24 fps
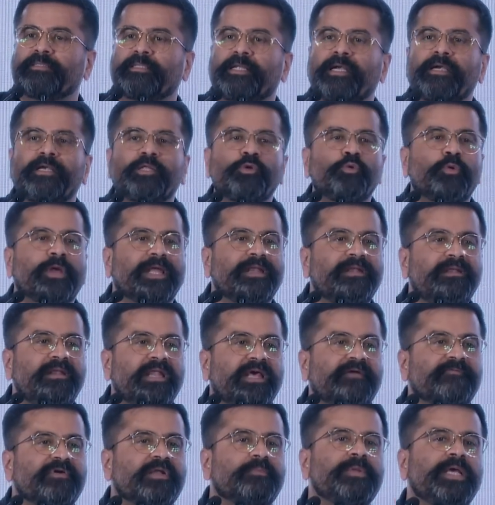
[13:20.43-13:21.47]
that you can
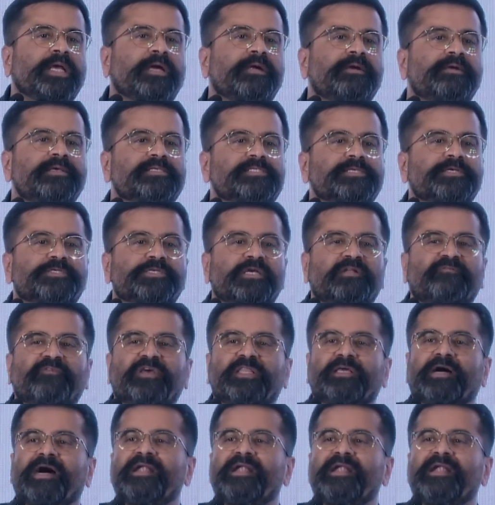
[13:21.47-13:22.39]
never make a decision with